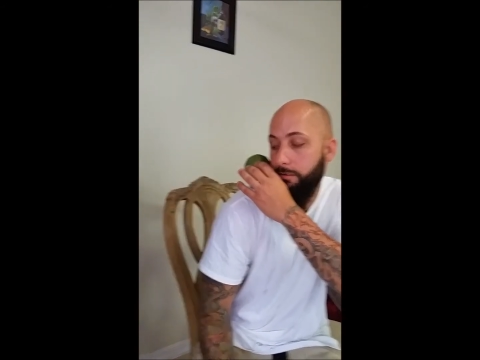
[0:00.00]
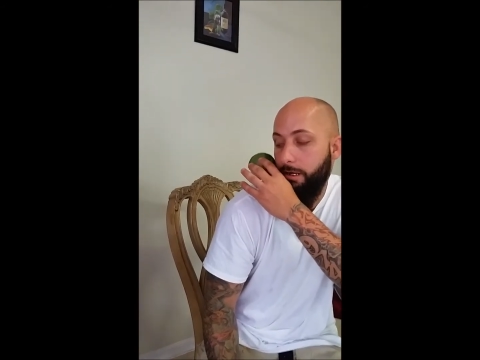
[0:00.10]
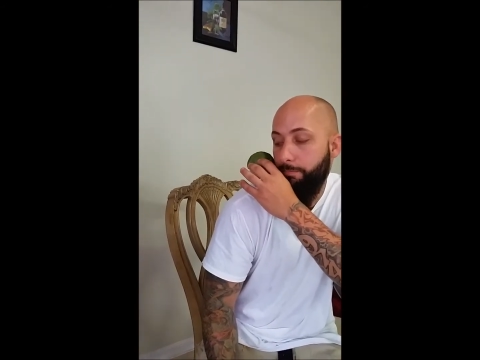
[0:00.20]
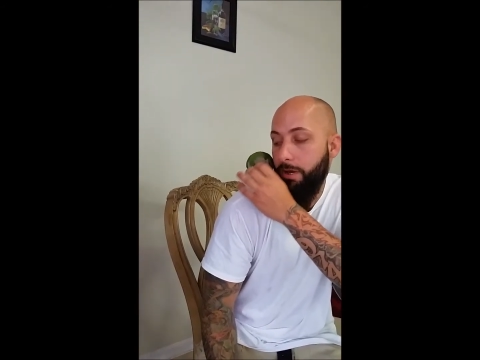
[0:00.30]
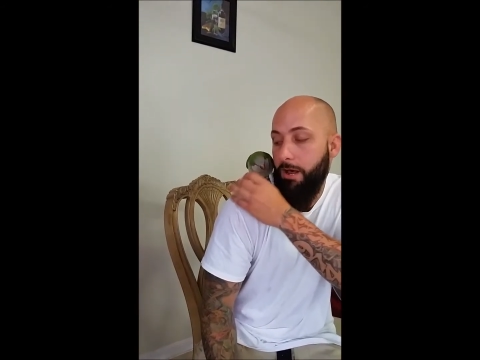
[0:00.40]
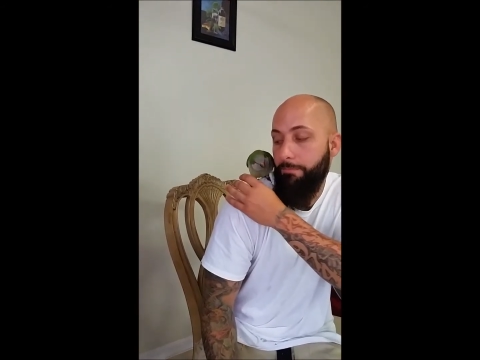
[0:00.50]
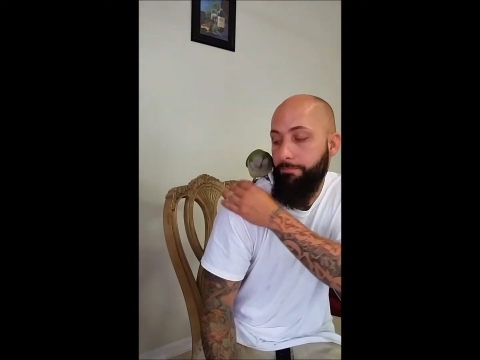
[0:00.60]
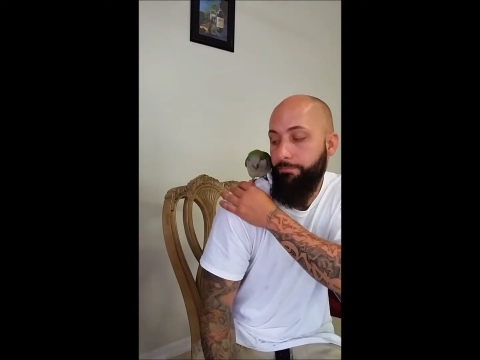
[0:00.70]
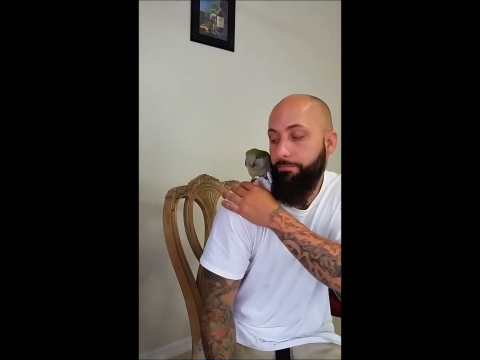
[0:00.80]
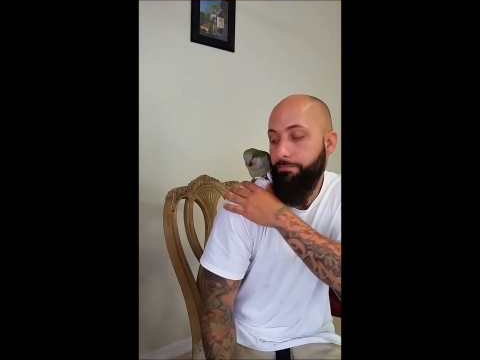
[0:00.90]
Step
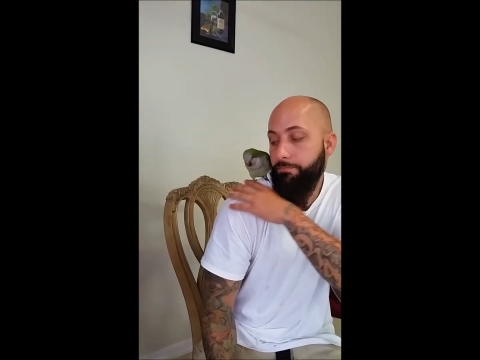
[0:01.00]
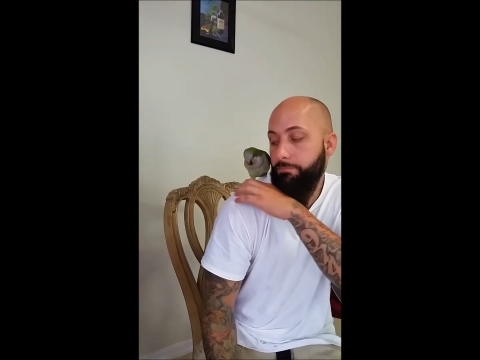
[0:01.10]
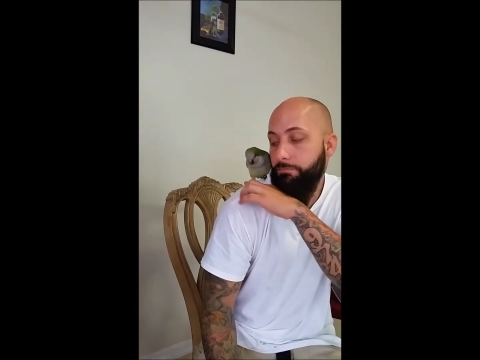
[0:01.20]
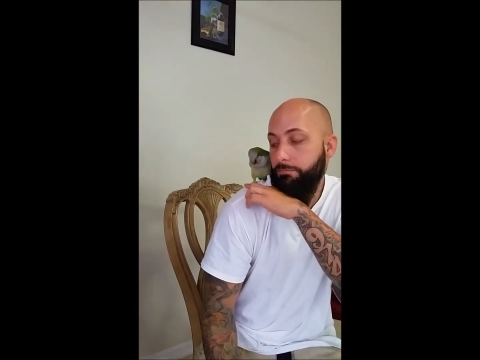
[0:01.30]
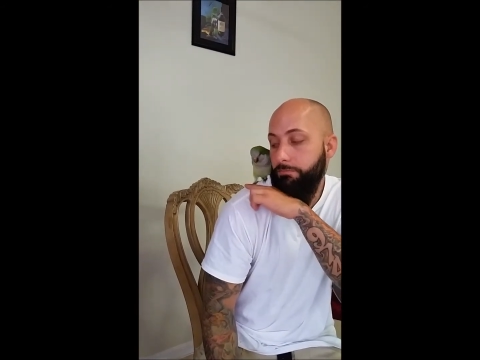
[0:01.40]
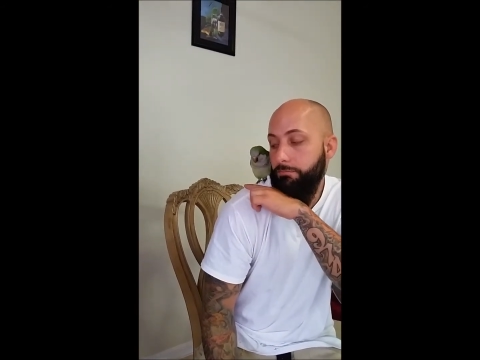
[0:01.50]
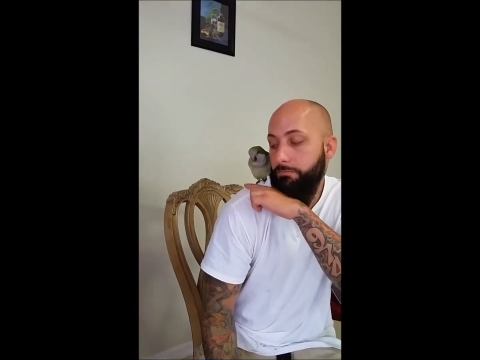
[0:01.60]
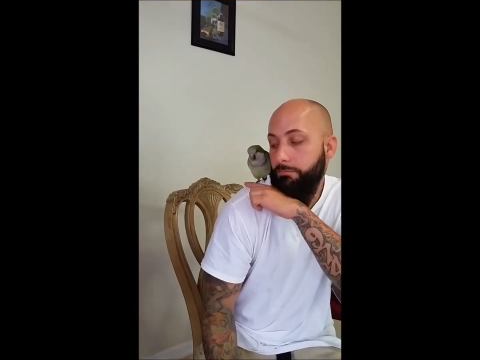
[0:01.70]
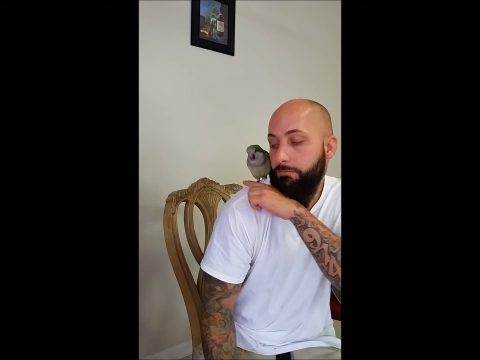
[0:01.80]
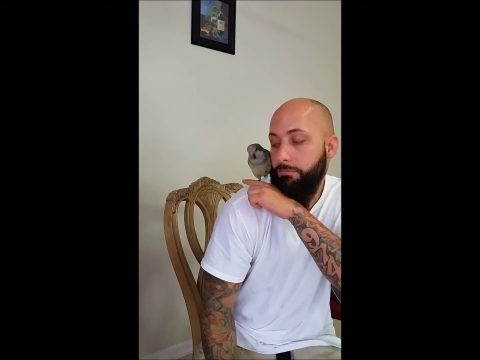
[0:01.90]
up.
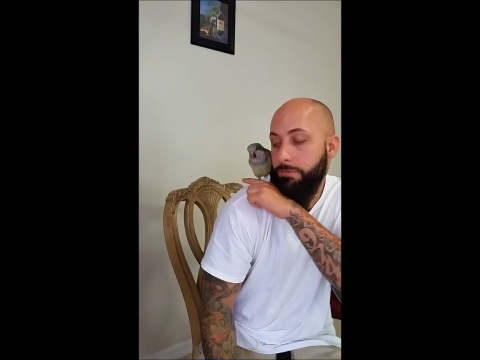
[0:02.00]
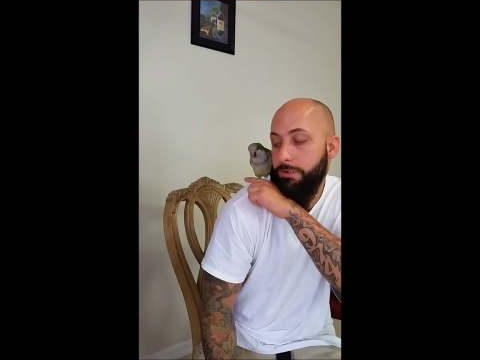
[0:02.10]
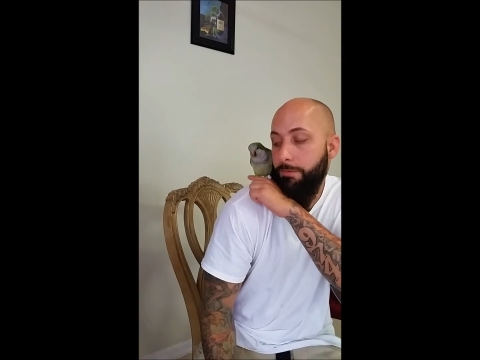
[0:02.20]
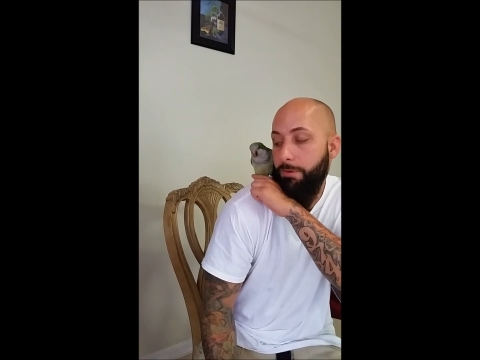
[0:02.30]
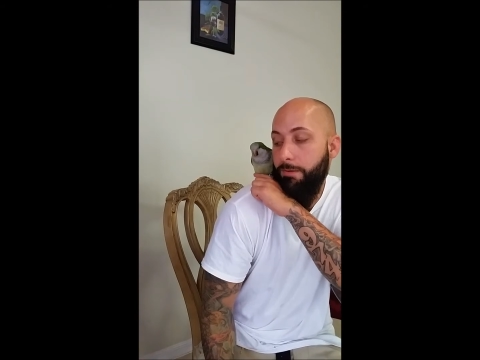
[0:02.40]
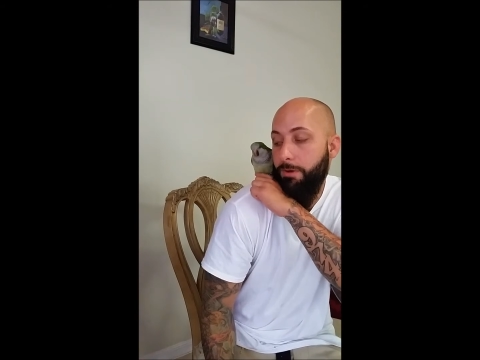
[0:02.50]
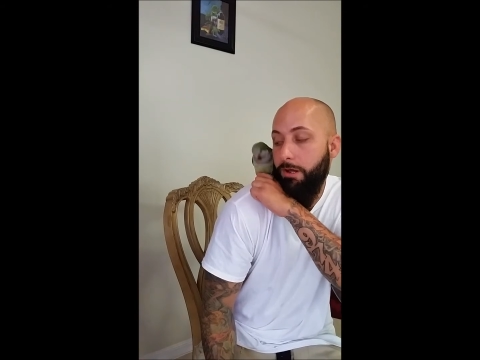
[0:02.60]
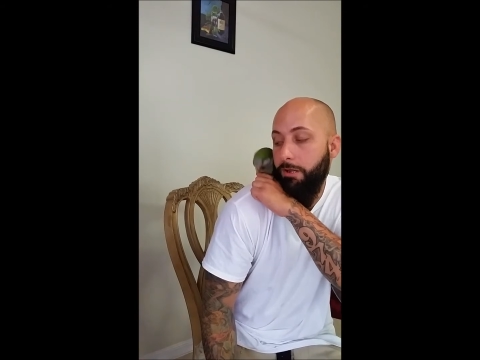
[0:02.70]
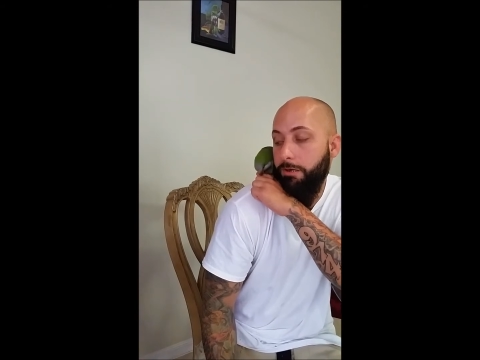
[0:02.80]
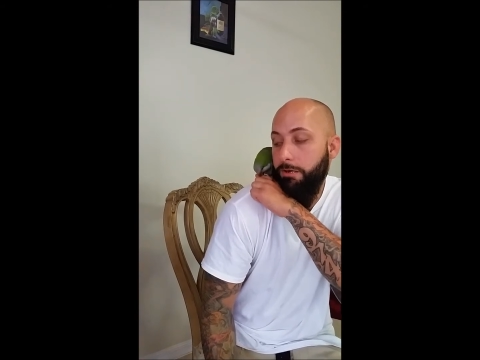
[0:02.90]
Step up,
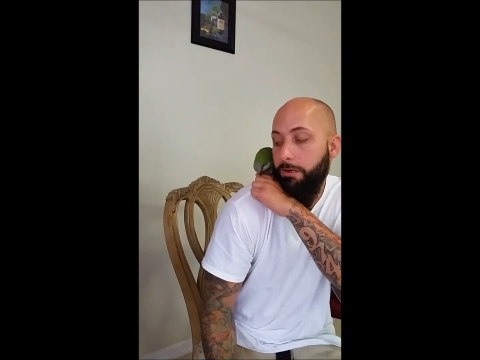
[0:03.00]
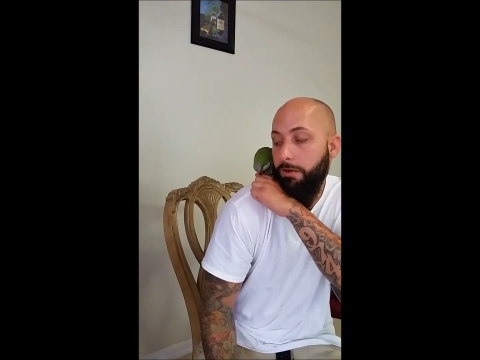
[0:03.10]
Molly.